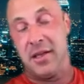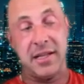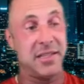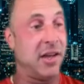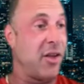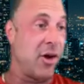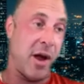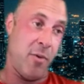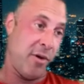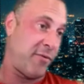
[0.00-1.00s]
That's another
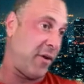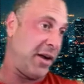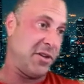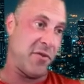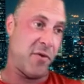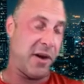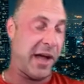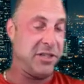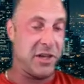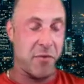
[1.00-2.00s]
great one, for IGF
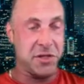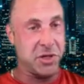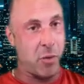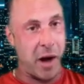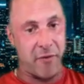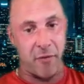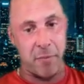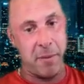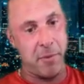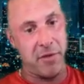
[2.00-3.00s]
one. IGF one's great for
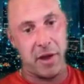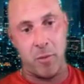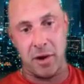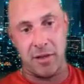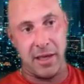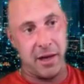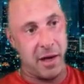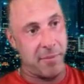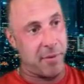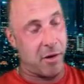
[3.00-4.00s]
people that want to lean
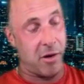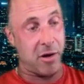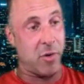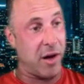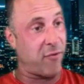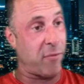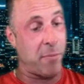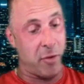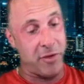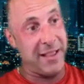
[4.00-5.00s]
up, uh, great for
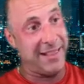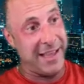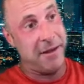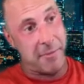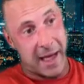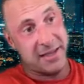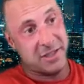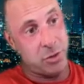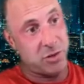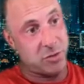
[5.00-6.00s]
building lean mass
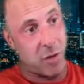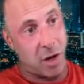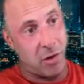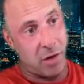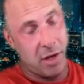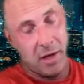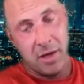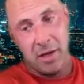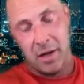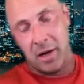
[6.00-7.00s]
too as well.
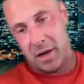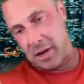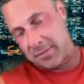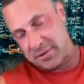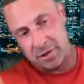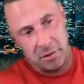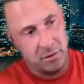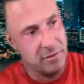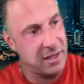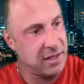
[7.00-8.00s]
Um,
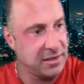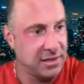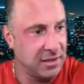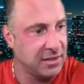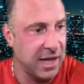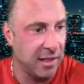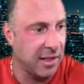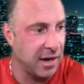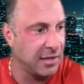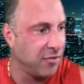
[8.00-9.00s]
so the, it's it's got a
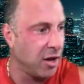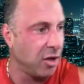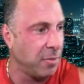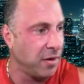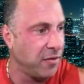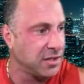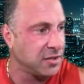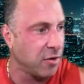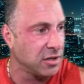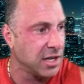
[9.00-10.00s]
lot of different health benefits as
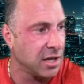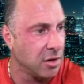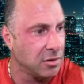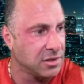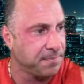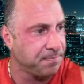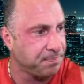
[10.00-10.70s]
far as that goes.